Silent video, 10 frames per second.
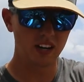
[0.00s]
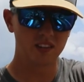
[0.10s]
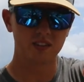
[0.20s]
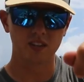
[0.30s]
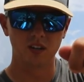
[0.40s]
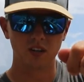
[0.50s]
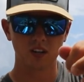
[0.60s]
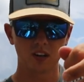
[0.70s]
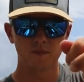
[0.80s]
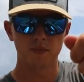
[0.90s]
down to the
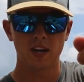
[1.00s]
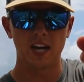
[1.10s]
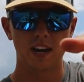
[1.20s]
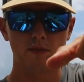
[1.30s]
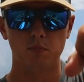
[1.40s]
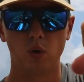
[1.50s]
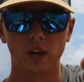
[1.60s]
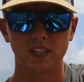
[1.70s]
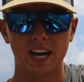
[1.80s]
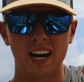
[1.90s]
hook and if you
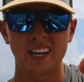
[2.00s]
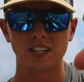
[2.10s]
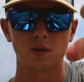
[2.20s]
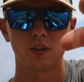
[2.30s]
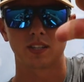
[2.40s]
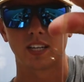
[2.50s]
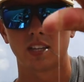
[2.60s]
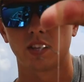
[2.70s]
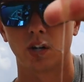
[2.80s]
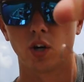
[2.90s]
pull it tight, you can see that the